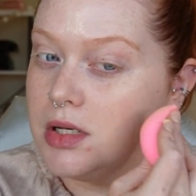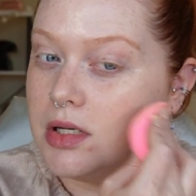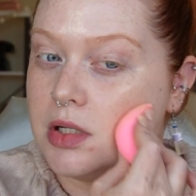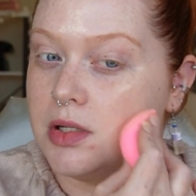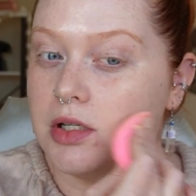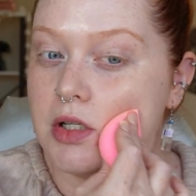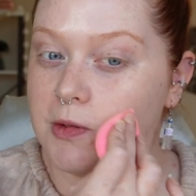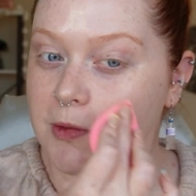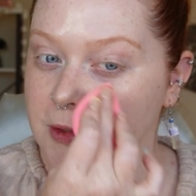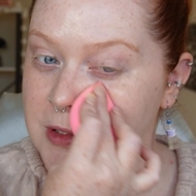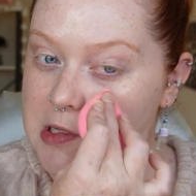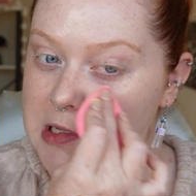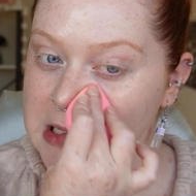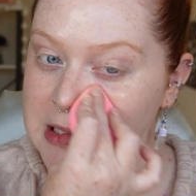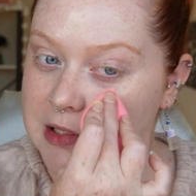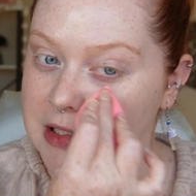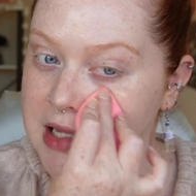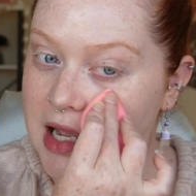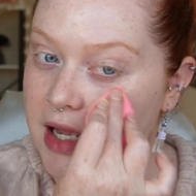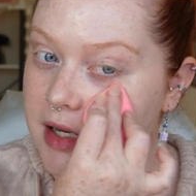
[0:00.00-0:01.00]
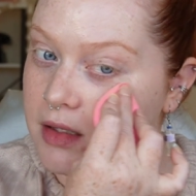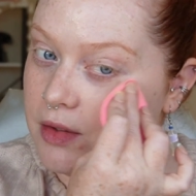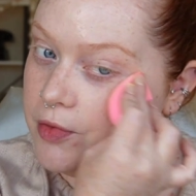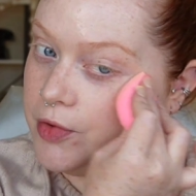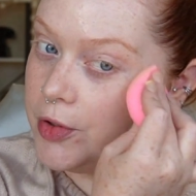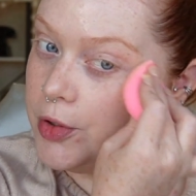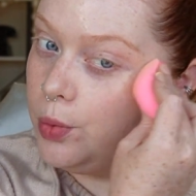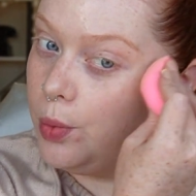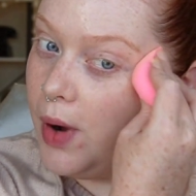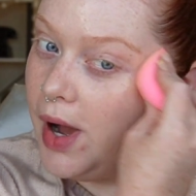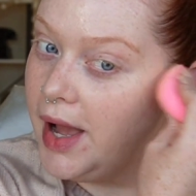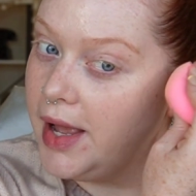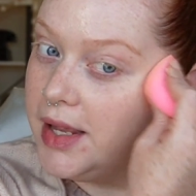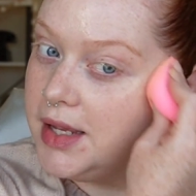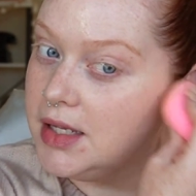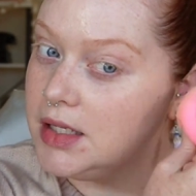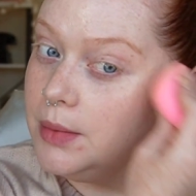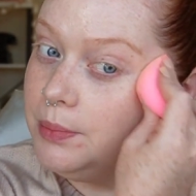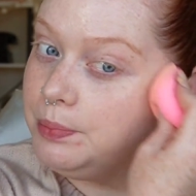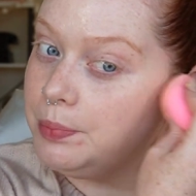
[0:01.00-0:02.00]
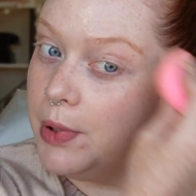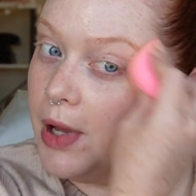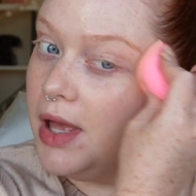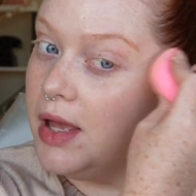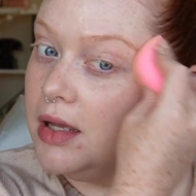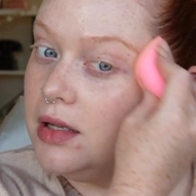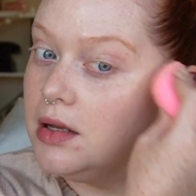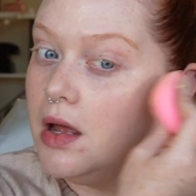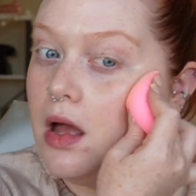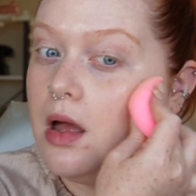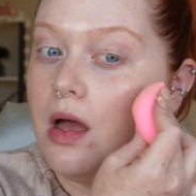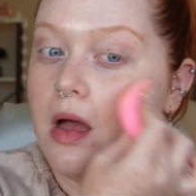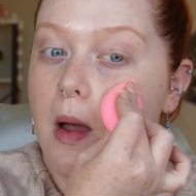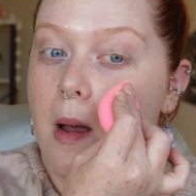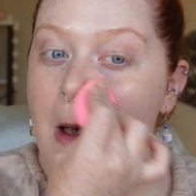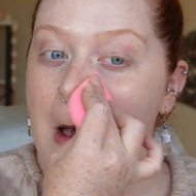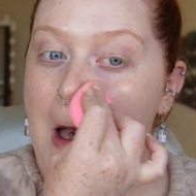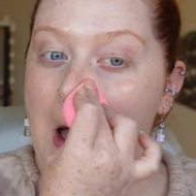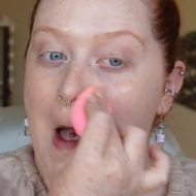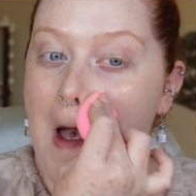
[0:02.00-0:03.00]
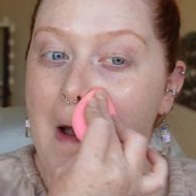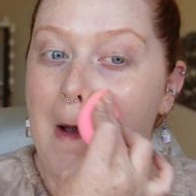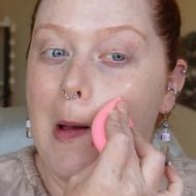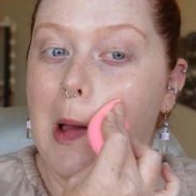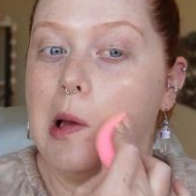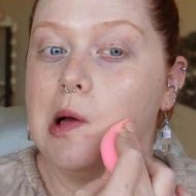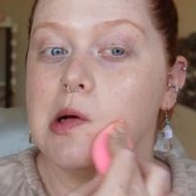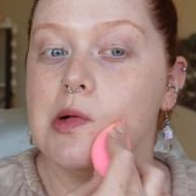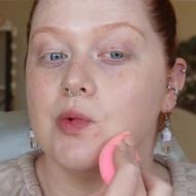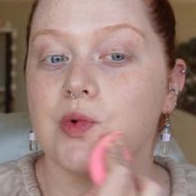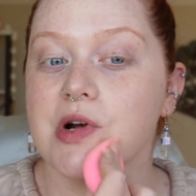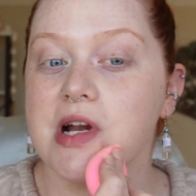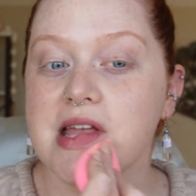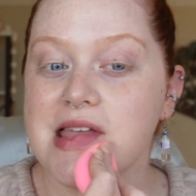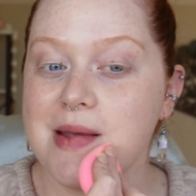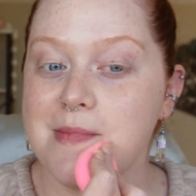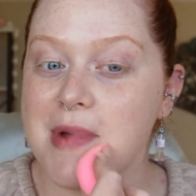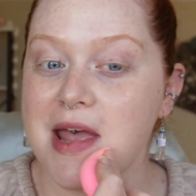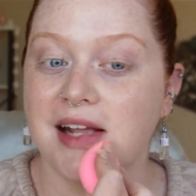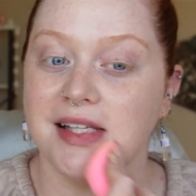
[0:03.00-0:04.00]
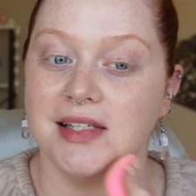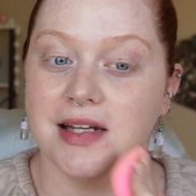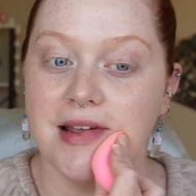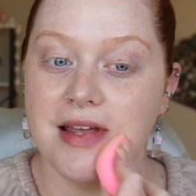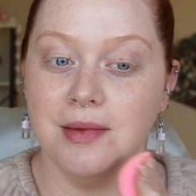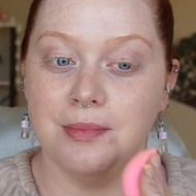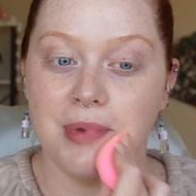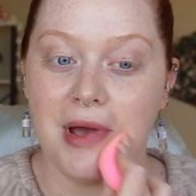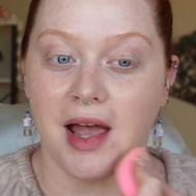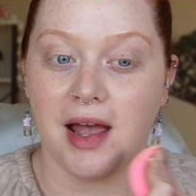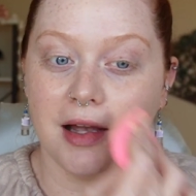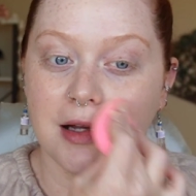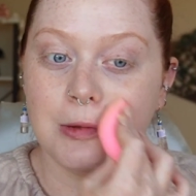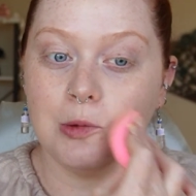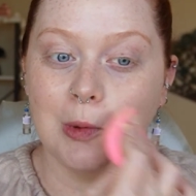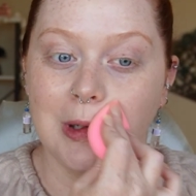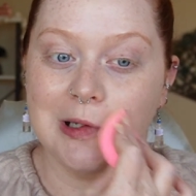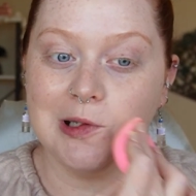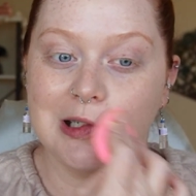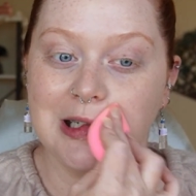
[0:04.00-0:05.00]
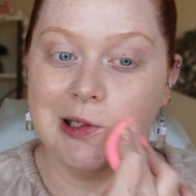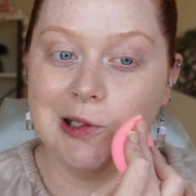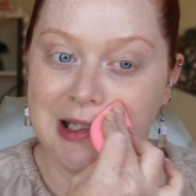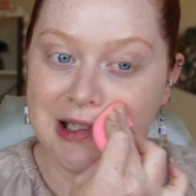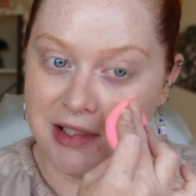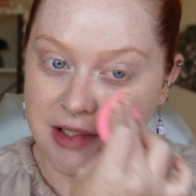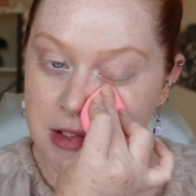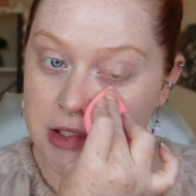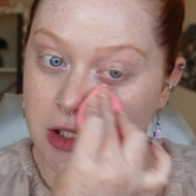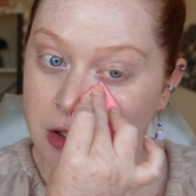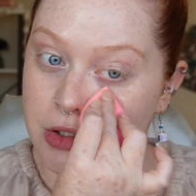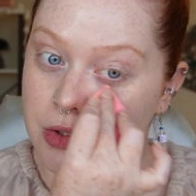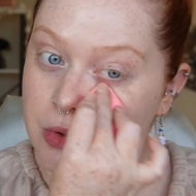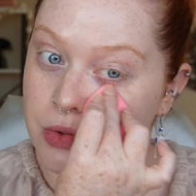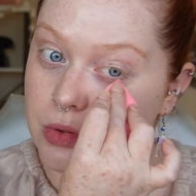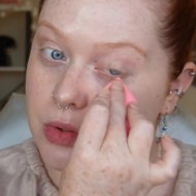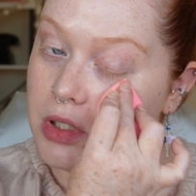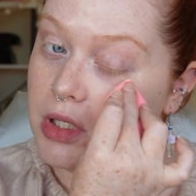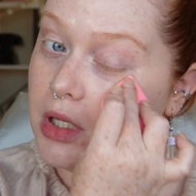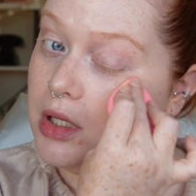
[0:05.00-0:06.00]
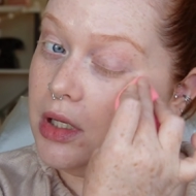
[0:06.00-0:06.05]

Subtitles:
You know, she's kind of quiet, but really makes an impact when she needs to.